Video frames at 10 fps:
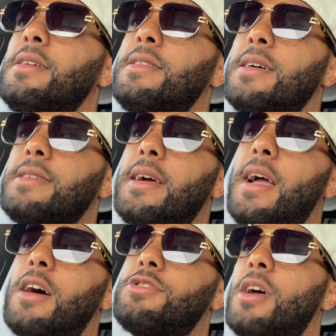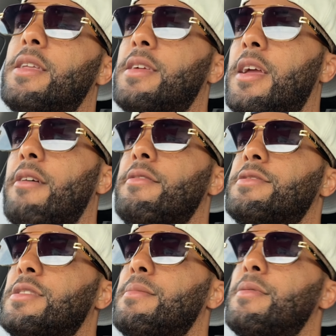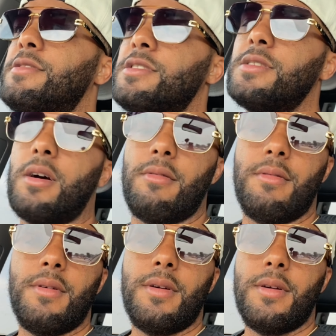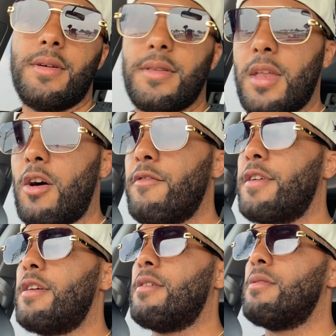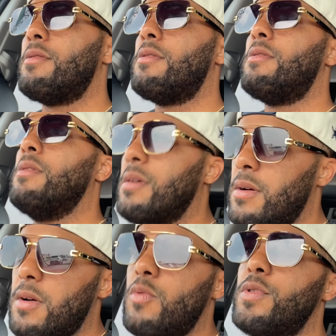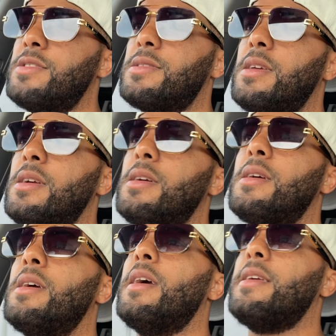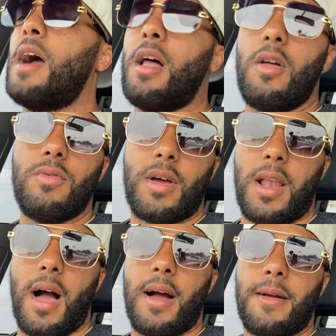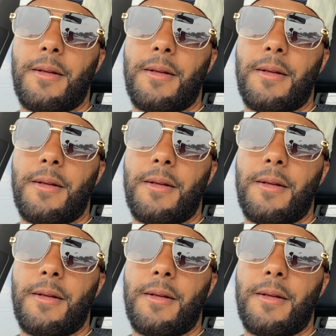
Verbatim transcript: that's how y'all trying to carry the shit. But just know that over here, we see it, and y'all on the clock.